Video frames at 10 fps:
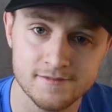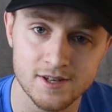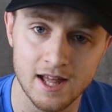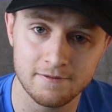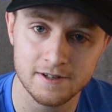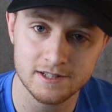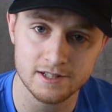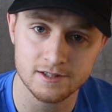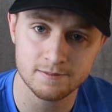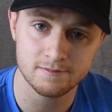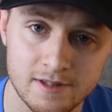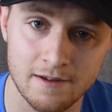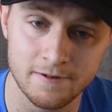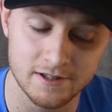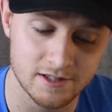So that fixes
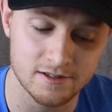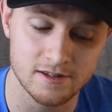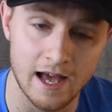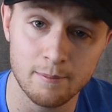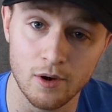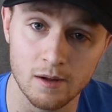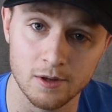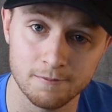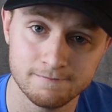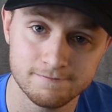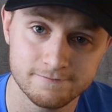that problem.